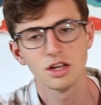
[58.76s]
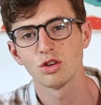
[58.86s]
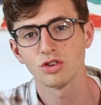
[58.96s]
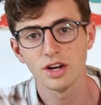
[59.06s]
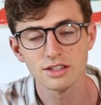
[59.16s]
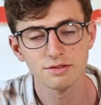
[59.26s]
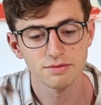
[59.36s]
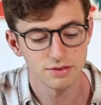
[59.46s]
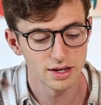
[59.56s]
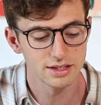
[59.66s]
You're trying to
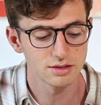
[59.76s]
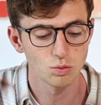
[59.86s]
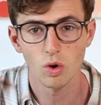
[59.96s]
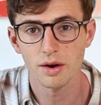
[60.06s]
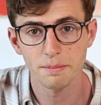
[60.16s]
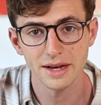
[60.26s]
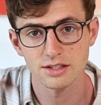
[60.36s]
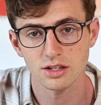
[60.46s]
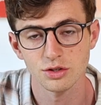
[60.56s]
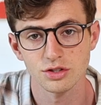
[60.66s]
find one
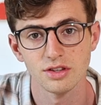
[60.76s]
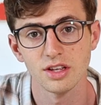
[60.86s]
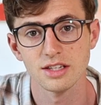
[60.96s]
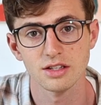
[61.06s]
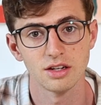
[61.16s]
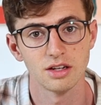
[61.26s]
best solution that is going